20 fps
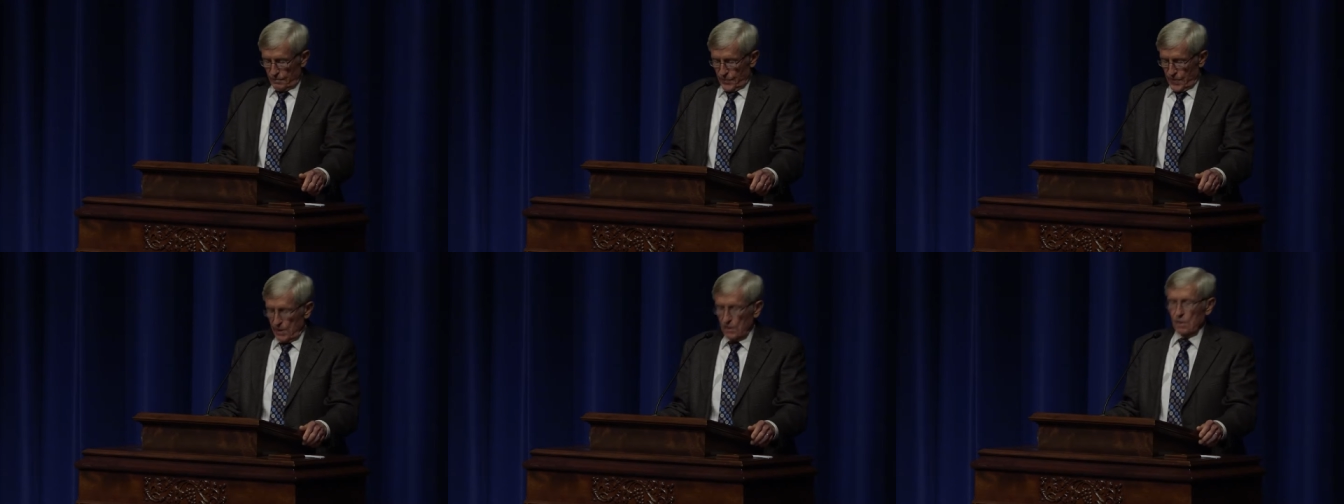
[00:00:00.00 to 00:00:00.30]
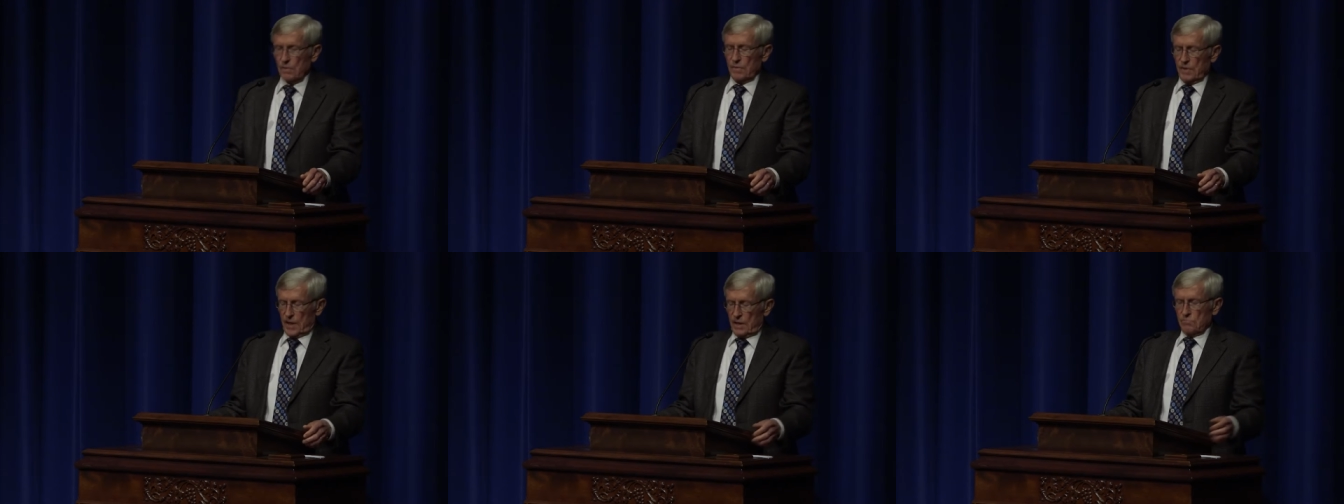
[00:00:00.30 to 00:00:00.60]
You
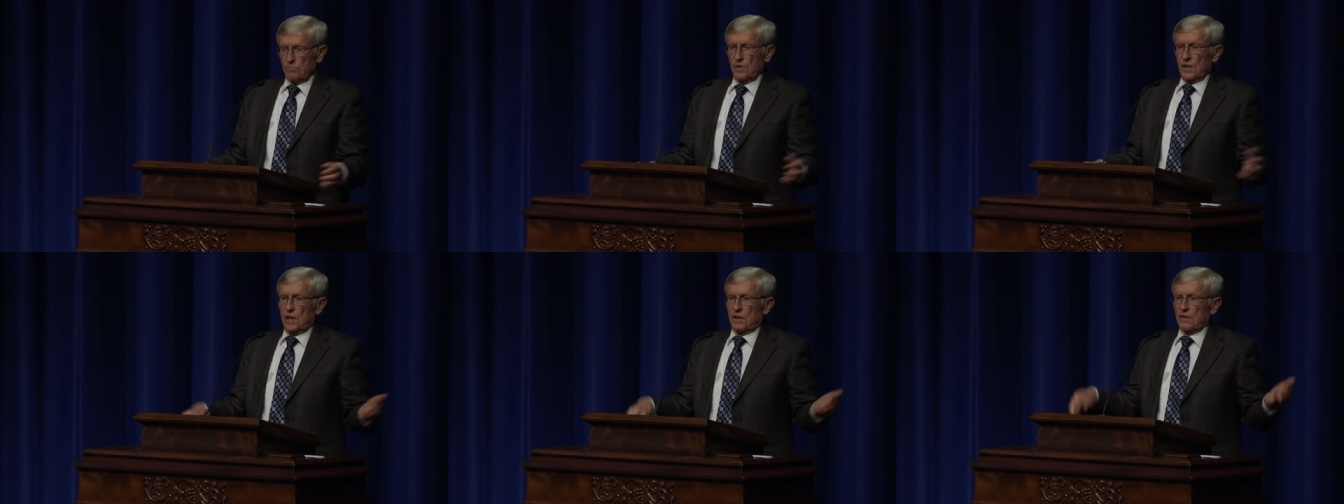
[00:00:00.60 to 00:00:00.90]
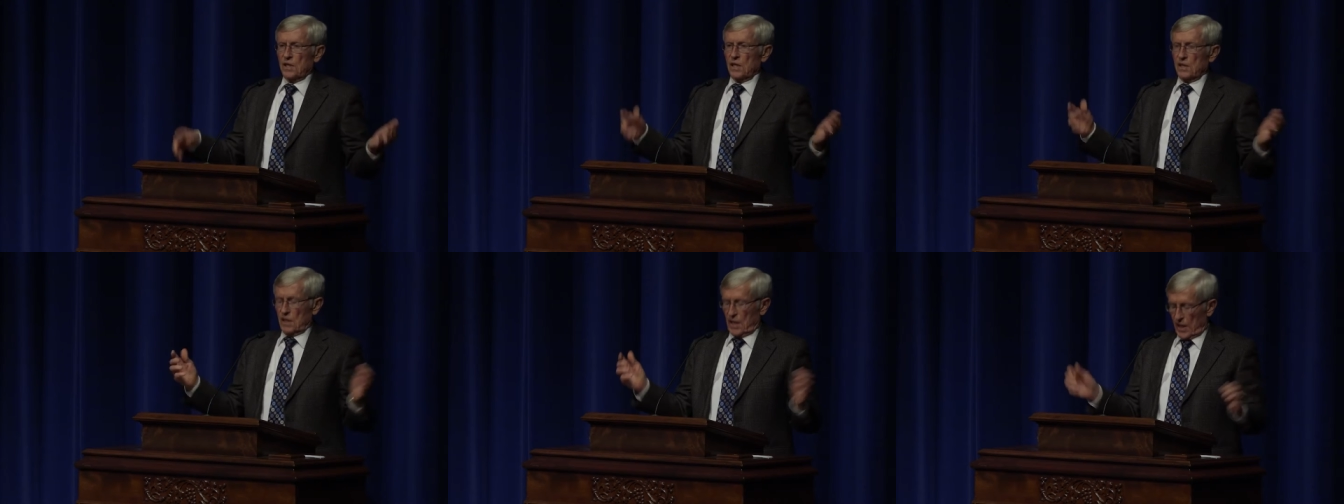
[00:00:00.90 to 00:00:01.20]
know, and,
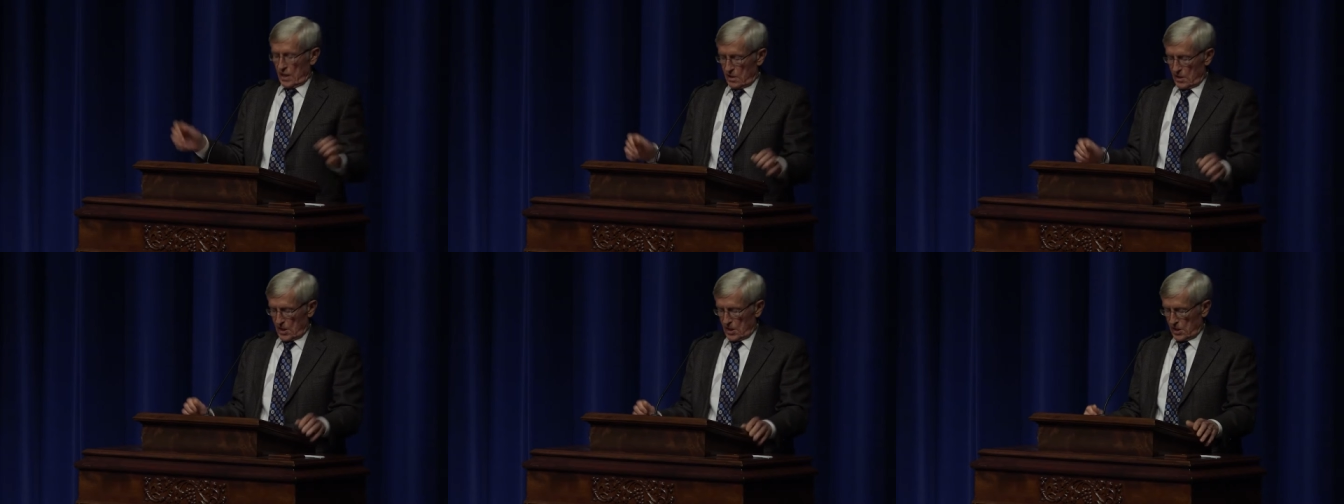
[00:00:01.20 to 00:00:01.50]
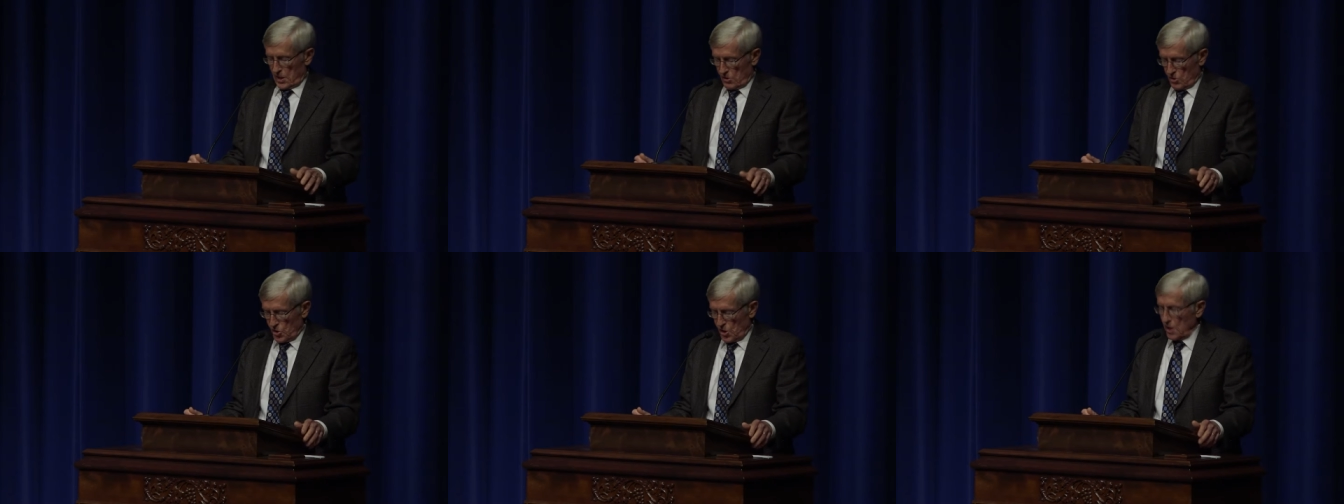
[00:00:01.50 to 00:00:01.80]
and, then, and
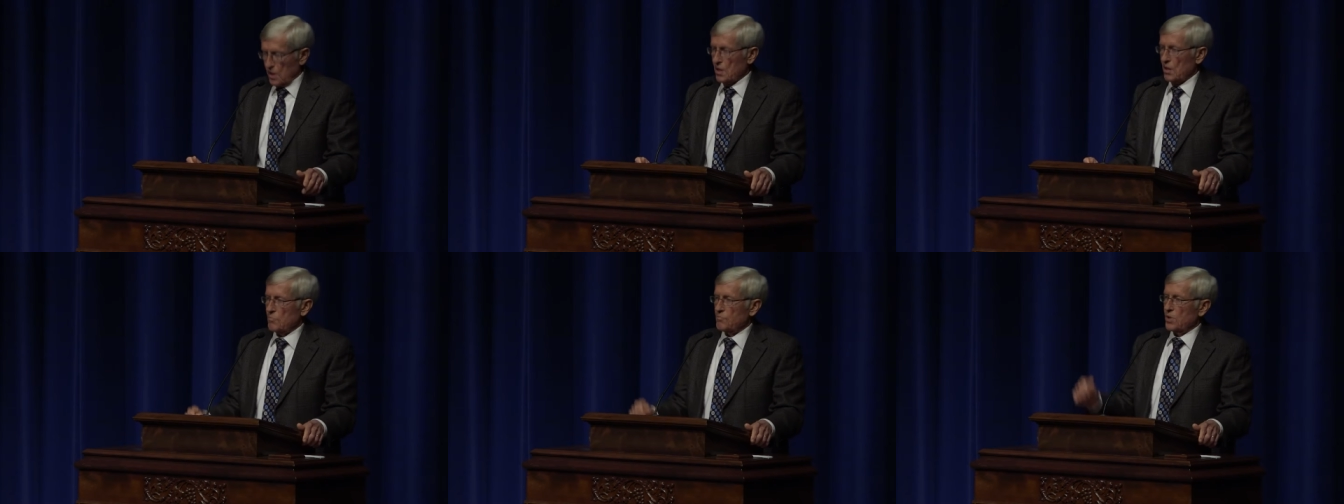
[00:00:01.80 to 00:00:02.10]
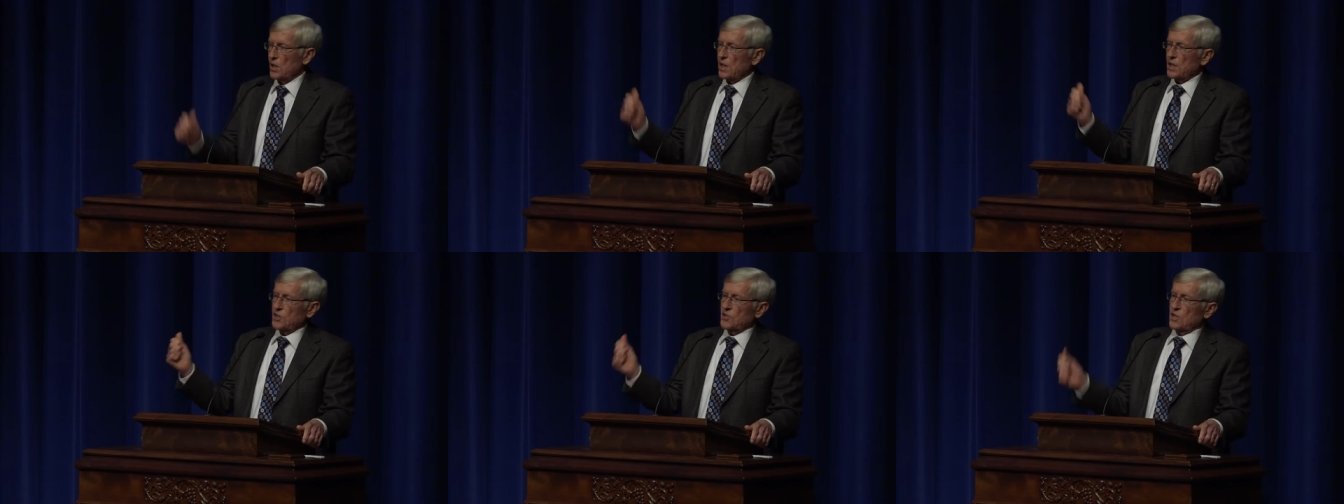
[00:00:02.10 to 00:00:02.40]
then there's other
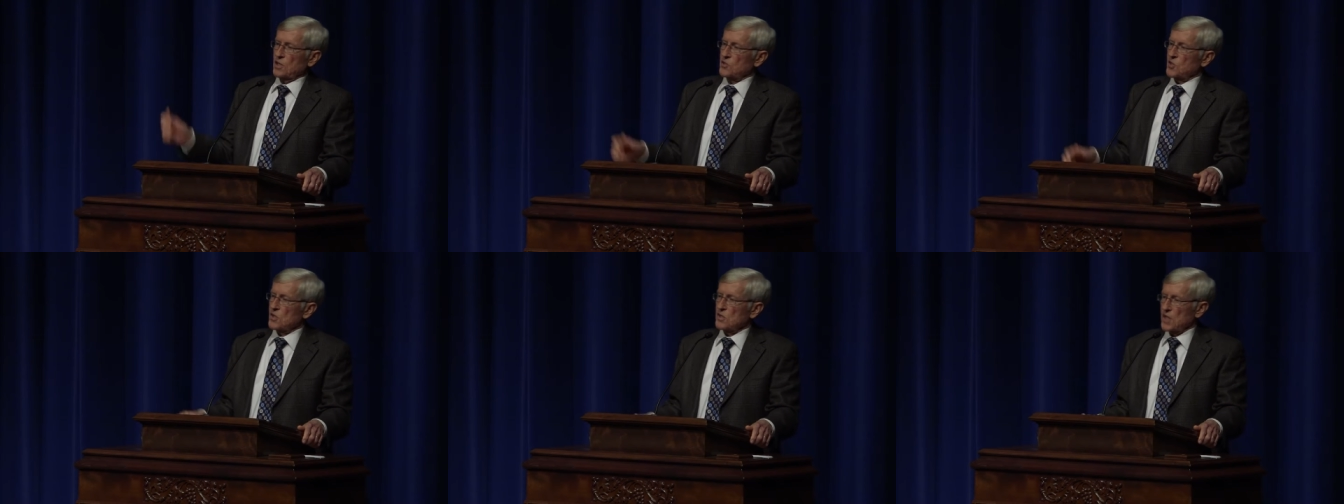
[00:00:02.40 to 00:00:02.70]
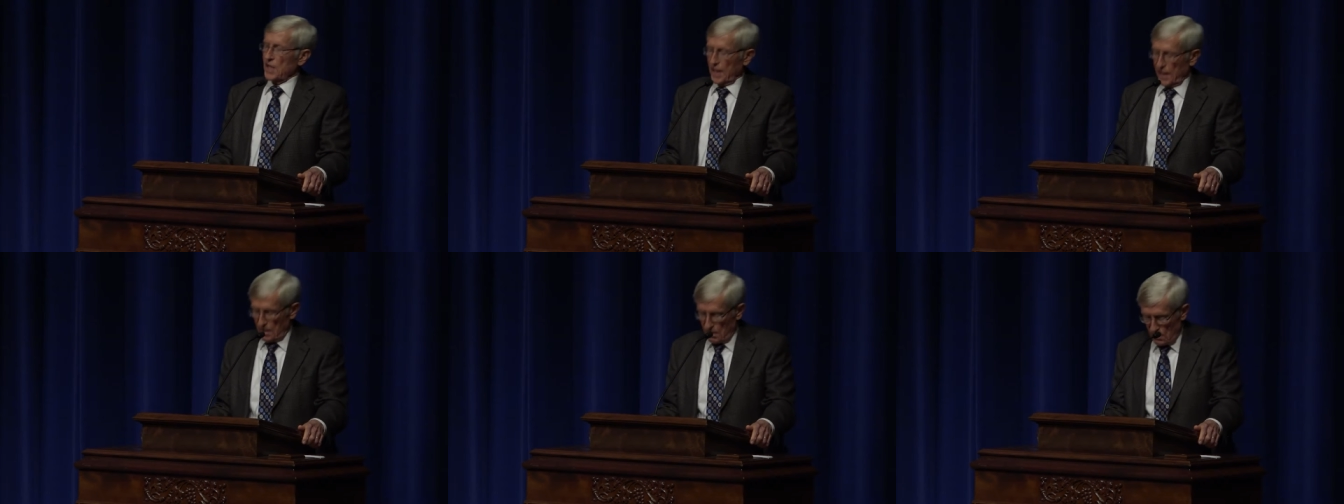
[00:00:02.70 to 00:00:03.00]
books such as
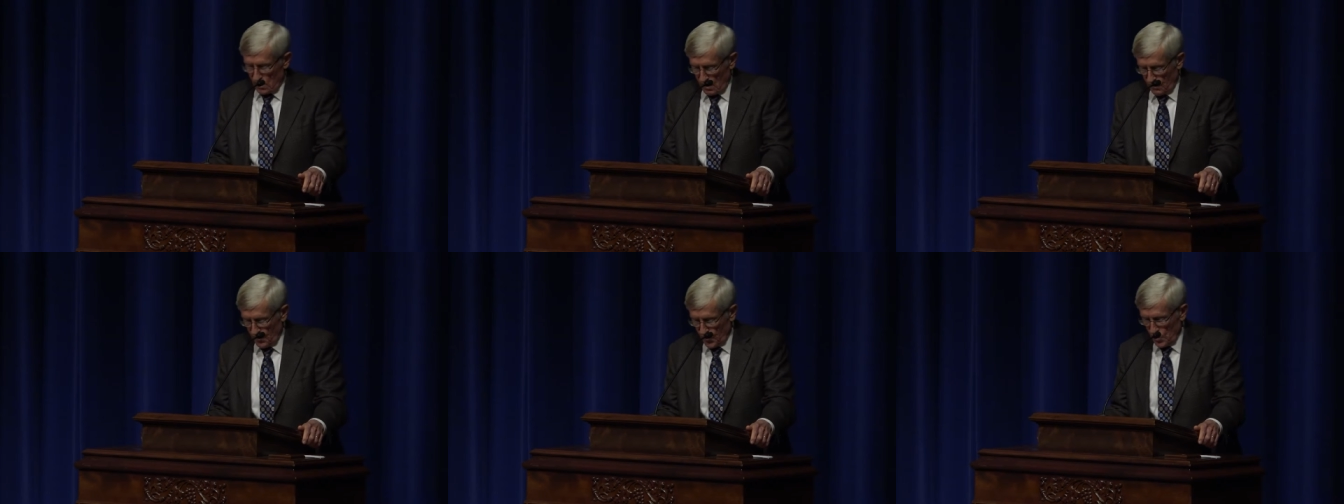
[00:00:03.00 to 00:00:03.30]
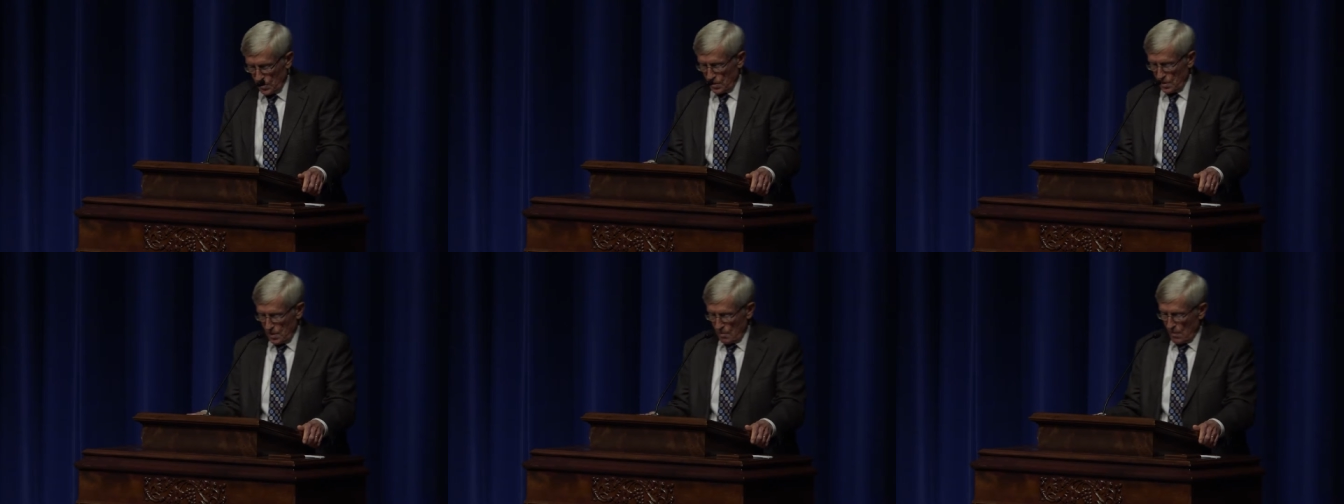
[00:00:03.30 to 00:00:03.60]
The End of Food,